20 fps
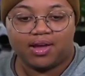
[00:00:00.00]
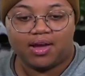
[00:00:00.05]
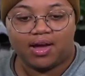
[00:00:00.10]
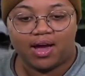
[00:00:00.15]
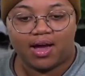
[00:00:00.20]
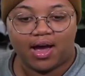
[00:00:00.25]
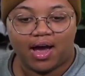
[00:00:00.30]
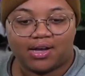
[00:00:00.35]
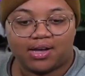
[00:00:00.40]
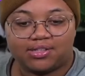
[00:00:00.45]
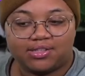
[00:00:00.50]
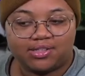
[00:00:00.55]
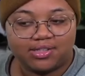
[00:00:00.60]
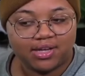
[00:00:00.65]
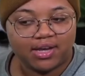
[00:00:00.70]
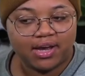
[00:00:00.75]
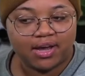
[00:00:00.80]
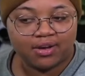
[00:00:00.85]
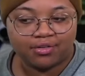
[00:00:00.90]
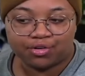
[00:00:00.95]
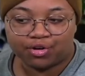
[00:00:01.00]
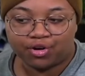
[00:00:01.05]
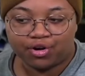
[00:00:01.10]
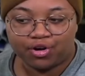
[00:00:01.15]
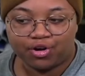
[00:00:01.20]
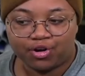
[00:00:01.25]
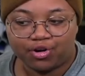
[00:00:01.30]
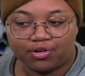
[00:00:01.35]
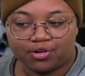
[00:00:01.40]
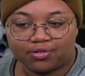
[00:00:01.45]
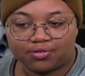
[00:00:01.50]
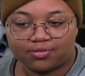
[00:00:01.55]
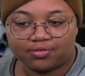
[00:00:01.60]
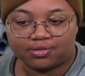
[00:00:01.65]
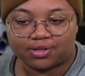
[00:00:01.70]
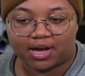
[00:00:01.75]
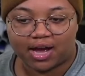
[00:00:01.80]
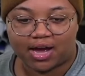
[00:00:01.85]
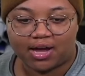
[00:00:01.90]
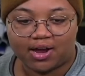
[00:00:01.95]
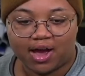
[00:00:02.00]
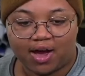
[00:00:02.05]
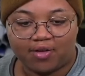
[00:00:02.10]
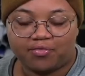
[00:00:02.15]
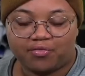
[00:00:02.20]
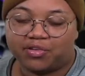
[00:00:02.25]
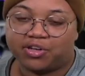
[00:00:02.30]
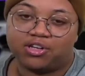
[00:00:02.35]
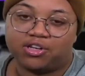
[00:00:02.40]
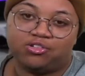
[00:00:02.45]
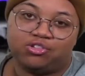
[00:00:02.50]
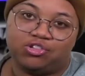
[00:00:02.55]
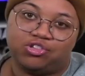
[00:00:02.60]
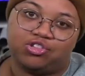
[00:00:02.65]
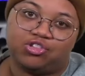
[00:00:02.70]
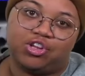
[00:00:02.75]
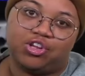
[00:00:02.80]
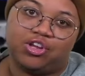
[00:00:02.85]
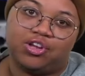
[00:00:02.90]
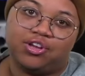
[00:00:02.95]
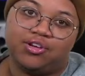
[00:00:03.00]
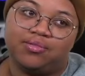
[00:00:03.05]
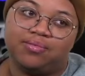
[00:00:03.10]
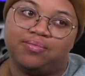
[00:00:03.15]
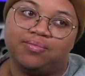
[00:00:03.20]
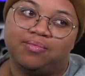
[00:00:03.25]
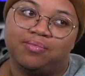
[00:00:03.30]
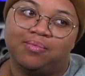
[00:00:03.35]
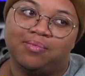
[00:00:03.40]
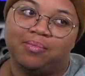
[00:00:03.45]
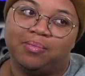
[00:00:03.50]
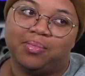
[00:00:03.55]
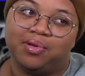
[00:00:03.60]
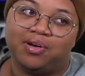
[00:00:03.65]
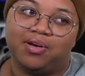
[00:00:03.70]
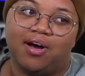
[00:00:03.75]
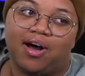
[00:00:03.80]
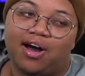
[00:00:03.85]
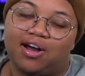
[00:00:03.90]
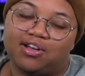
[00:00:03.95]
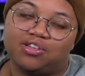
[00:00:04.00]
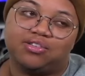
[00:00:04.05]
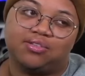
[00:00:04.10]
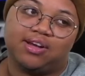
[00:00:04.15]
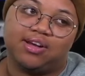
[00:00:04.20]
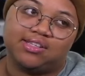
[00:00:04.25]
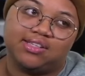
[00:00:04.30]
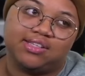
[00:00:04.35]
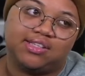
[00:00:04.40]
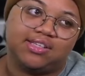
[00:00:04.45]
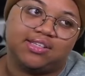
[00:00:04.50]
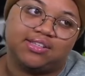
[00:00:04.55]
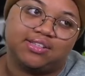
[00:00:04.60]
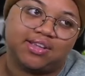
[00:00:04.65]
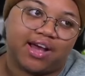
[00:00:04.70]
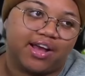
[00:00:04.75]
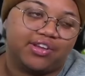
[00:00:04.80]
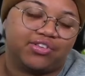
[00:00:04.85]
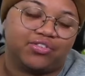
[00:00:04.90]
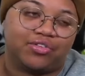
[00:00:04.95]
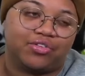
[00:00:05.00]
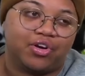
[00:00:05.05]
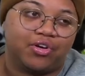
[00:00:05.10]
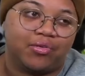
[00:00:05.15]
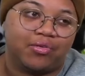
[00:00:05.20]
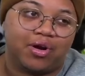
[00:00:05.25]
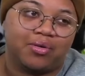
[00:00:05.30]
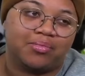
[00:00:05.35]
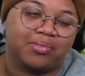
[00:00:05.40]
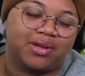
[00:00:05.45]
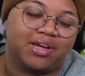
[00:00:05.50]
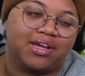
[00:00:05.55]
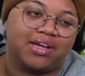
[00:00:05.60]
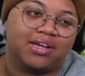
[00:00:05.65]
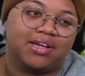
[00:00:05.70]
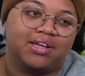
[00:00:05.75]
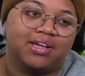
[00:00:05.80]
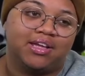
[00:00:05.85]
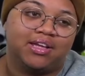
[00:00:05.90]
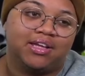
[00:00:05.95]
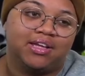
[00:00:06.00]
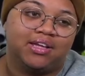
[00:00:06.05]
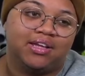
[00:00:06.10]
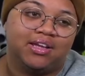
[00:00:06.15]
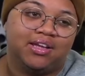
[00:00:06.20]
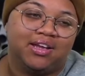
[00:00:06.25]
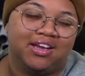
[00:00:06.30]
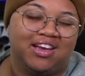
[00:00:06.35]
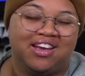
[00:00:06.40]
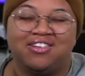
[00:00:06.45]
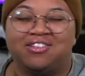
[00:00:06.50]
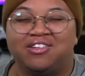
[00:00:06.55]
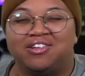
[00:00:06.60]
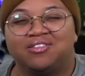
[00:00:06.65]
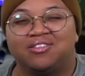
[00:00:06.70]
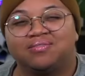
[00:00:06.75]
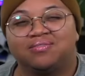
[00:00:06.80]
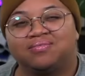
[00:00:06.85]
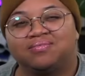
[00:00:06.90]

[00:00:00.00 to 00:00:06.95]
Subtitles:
I see in her that I feel like she's good, but also I see sides of her where I'm like, I don't know.